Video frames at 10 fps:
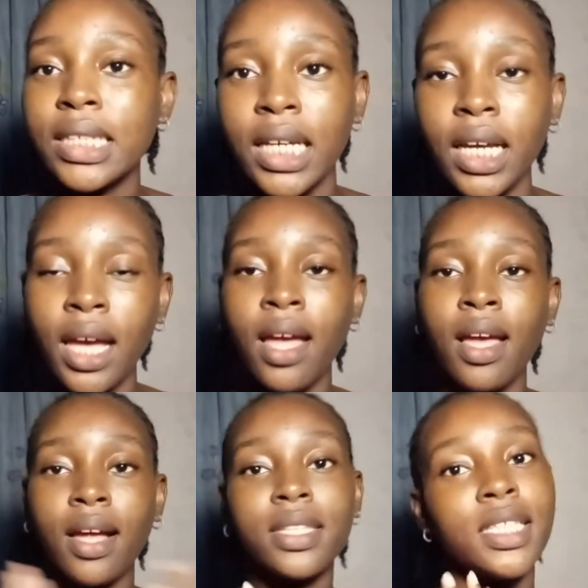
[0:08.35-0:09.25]
Day
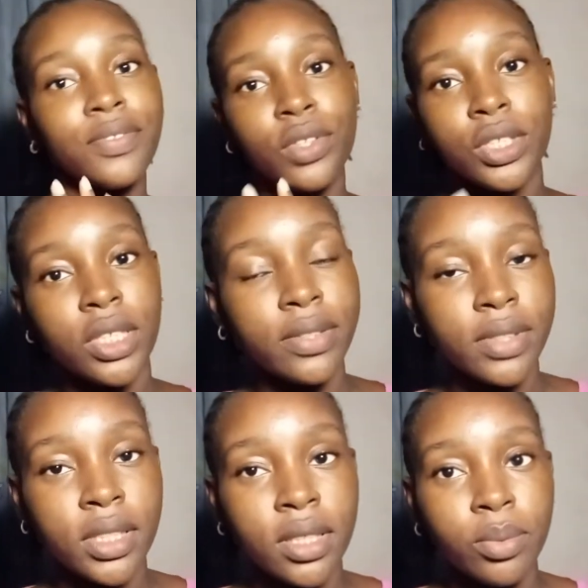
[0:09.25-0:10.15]
and today's video,
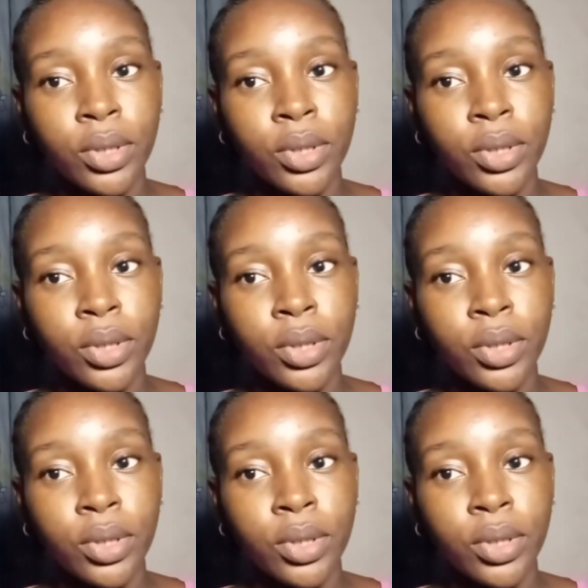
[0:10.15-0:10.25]
today's thing,